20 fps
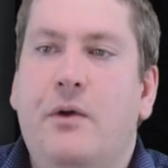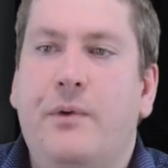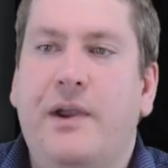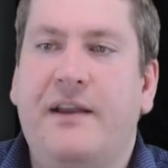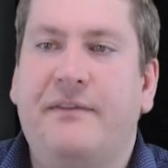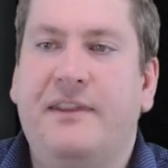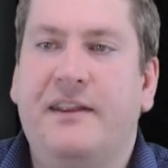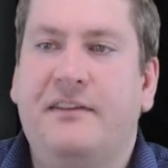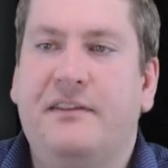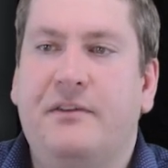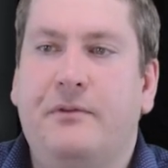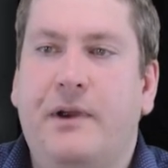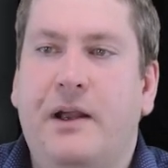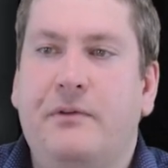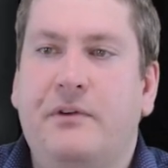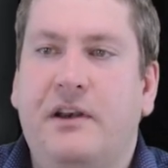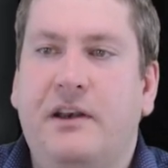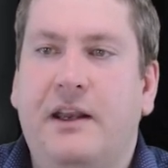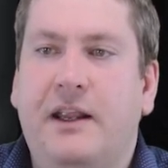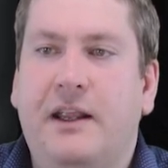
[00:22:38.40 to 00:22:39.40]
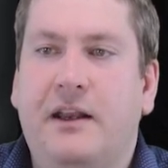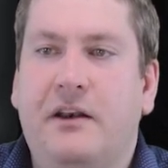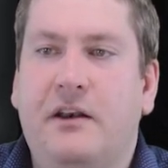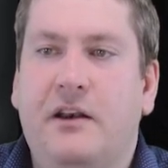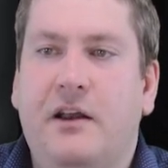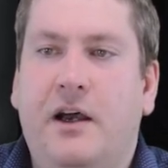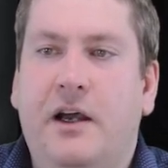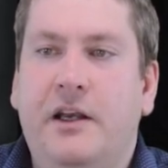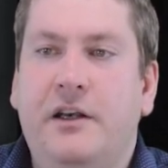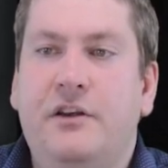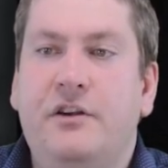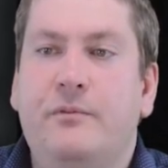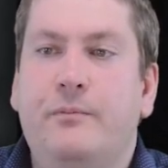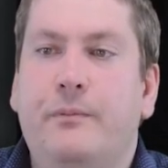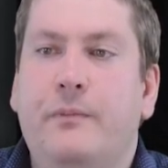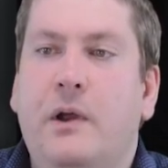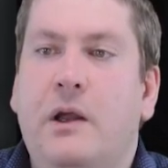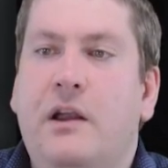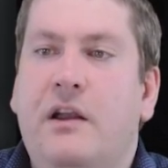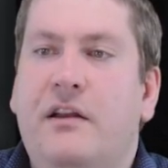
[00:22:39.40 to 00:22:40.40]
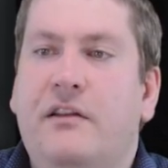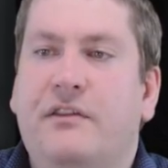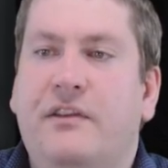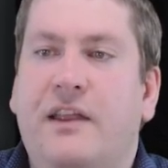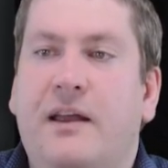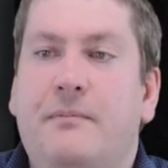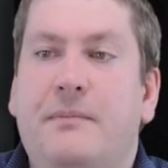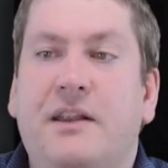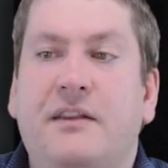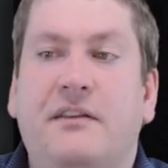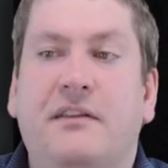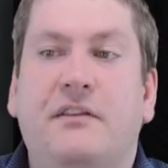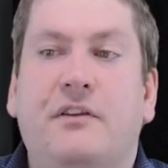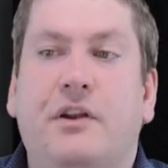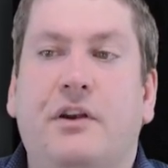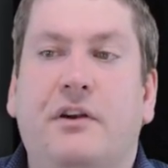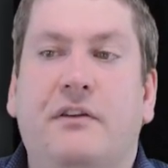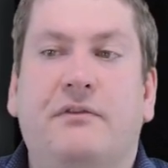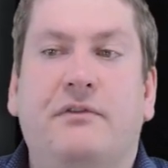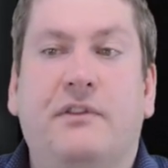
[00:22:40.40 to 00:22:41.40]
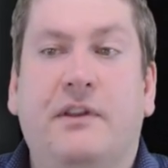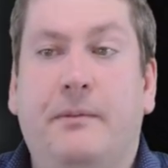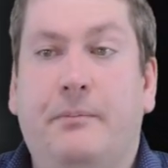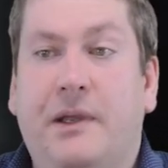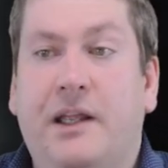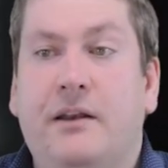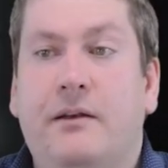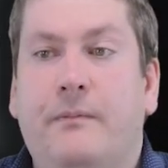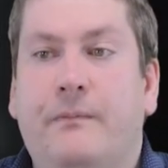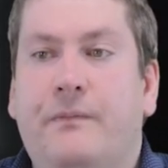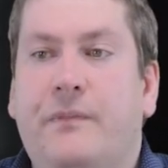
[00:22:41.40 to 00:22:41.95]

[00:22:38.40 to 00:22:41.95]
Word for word: We have this surrounded in not, so that means it's going to flip it.